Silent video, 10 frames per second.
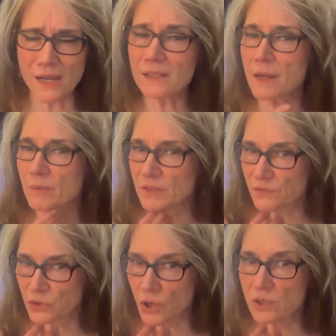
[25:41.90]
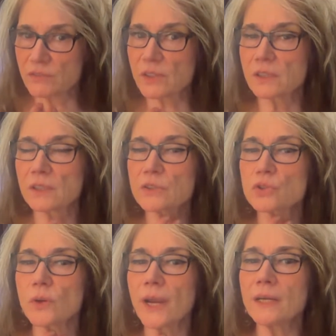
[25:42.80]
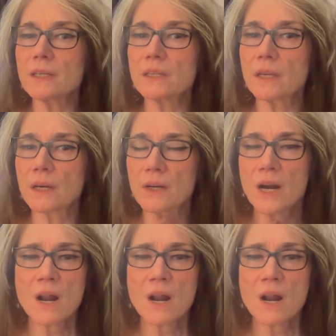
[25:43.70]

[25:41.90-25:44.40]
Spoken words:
I'm starting to feel a little strained in there.